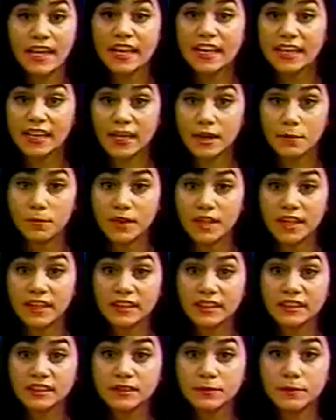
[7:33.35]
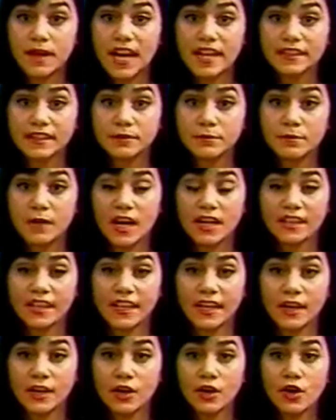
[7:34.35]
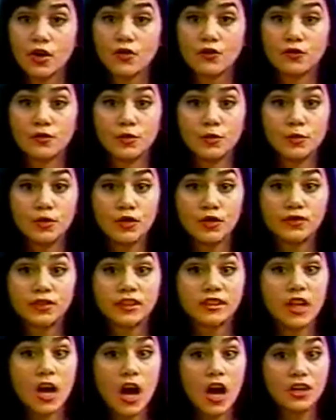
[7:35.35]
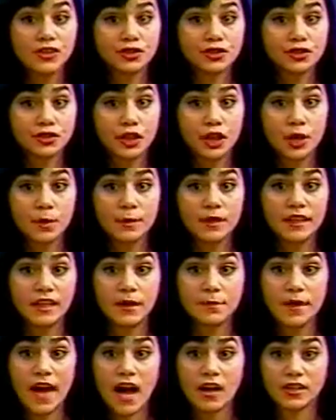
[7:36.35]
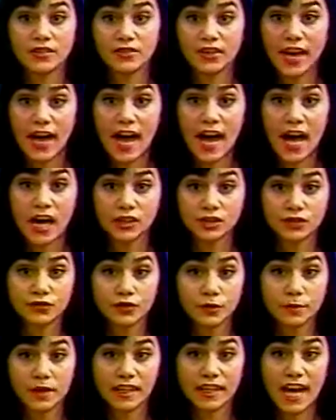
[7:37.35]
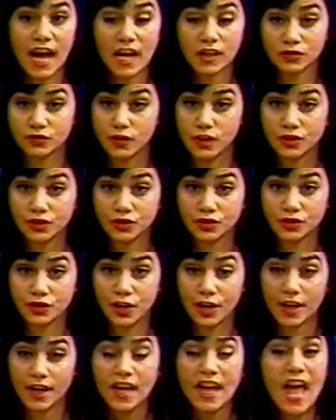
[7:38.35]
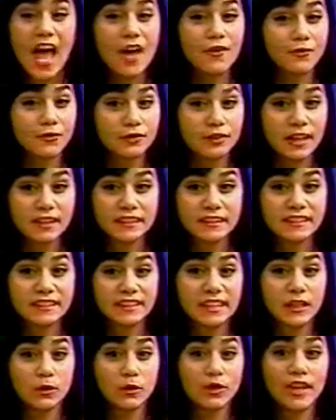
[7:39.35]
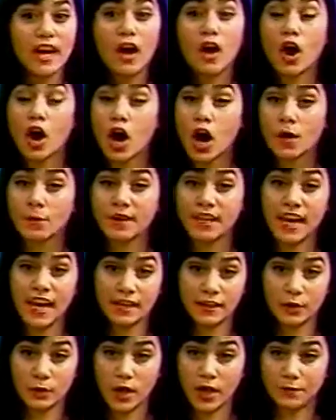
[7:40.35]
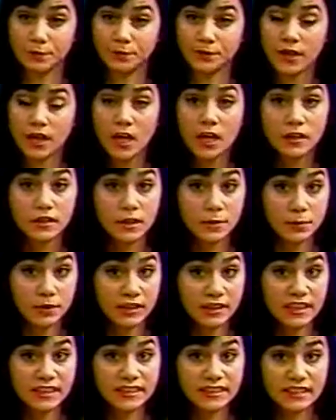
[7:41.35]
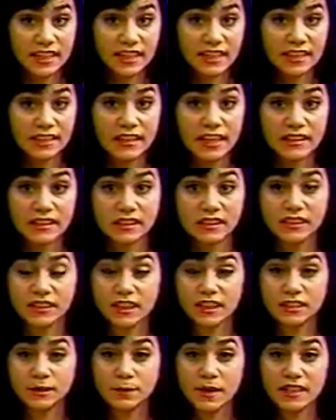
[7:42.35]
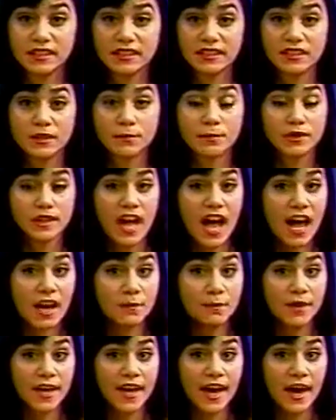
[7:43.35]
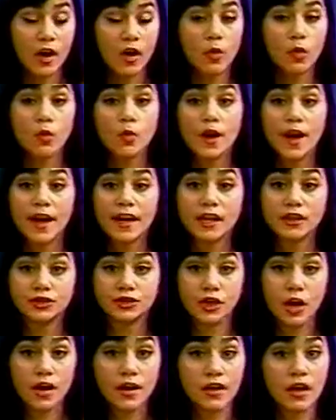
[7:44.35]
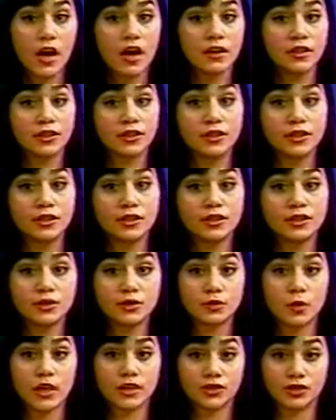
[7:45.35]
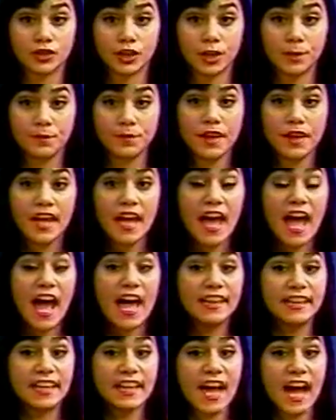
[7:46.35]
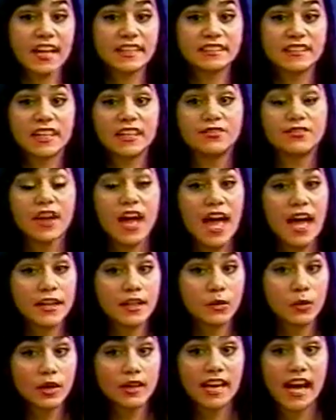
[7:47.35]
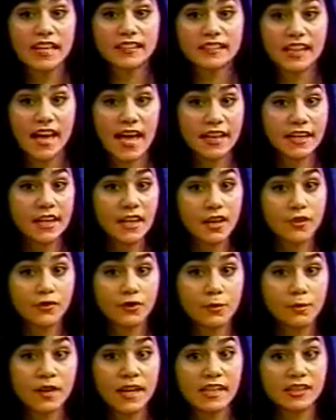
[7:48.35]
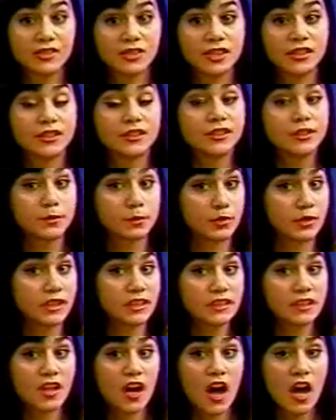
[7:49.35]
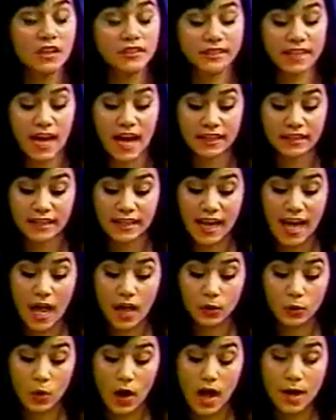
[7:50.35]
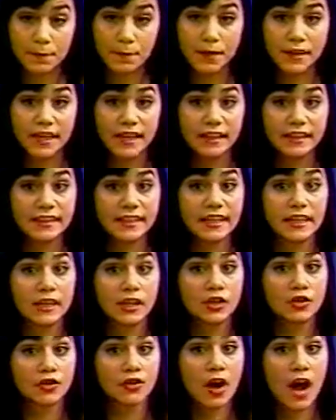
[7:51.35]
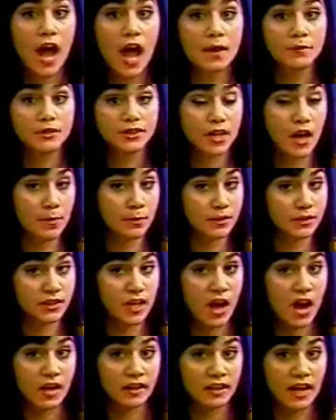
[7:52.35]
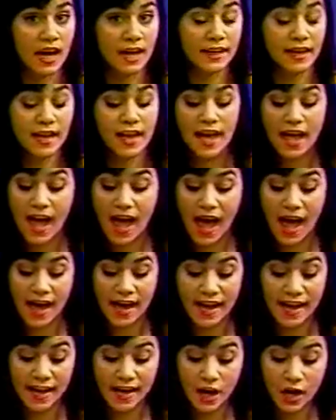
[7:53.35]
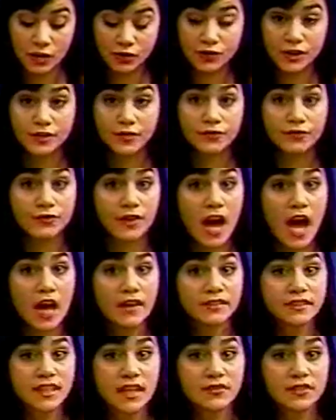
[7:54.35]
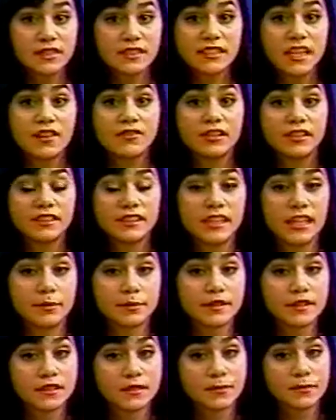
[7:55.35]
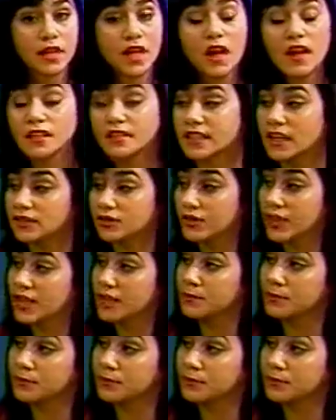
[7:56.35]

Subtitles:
He immediately demanded money, removed an undetermined amount of cash from the cash register, and fled the scene without harming anyone. The police stated that the suspect is a black male wearing a dark-colored hooded sweatshirt, and they asked that if anyone has any information to please contact the NYPD Crime Stoppers hotline at 800-577-TIPS. Desiree?